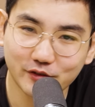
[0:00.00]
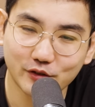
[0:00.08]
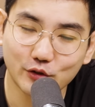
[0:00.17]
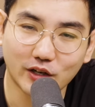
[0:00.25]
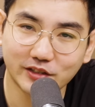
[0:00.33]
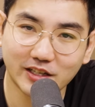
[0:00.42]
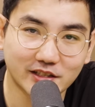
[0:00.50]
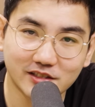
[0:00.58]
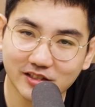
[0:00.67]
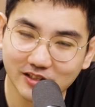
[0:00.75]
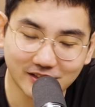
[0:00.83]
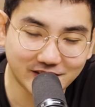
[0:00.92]
You are
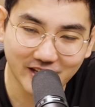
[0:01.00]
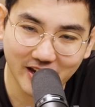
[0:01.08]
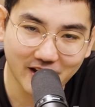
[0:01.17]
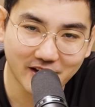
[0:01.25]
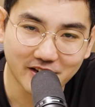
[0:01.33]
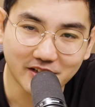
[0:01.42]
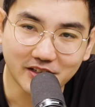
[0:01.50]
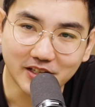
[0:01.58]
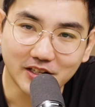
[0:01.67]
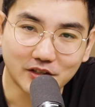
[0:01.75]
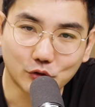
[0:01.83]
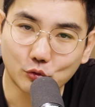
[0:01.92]
just there
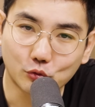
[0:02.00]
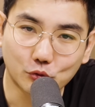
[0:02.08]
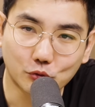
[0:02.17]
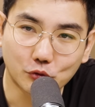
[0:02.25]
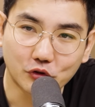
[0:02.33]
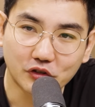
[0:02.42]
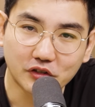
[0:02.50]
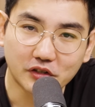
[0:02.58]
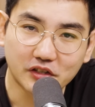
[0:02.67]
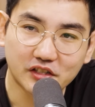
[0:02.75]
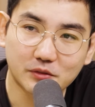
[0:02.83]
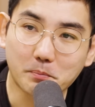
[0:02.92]
to
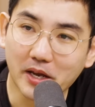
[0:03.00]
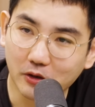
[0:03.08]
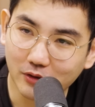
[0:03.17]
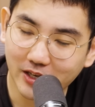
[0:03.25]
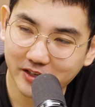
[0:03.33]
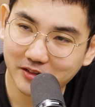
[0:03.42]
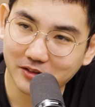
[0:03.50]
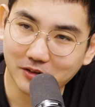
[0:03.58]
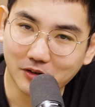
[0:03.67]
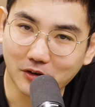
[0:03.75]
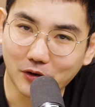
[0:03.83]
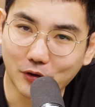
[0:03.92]
speculate
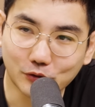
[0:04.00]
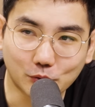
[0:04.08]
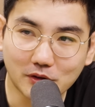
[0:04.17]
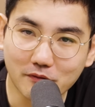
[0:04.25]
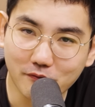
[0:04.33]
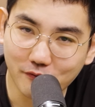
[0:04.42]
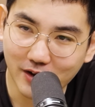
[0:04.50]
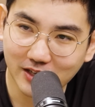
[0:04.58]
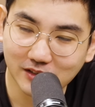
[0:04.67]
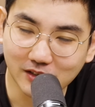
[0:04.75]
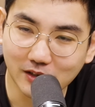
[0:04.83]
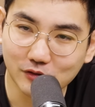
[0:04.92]
or to
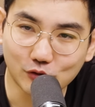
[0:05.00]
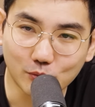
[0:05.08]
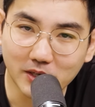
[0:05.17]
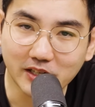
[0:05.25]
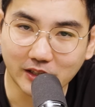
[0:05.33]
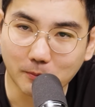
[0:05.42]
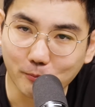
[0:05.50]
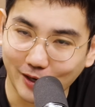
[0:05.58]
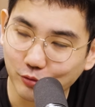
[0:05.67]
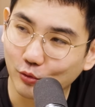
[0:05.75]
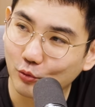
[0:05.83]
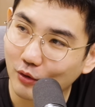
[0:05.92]
invest, assuming that the
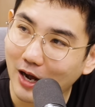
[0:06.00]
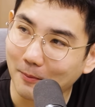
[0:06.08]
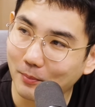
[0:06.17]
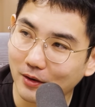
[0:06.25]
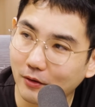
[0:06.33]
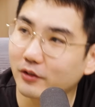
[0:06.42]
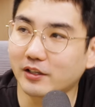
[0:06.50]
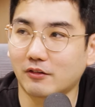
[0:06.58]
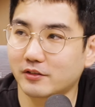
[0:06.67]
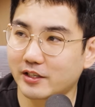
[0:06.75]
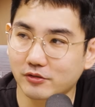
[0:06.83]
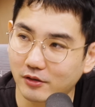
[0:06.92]
price will go up or
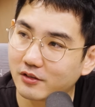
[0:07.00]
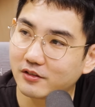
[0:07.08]
down. That's all.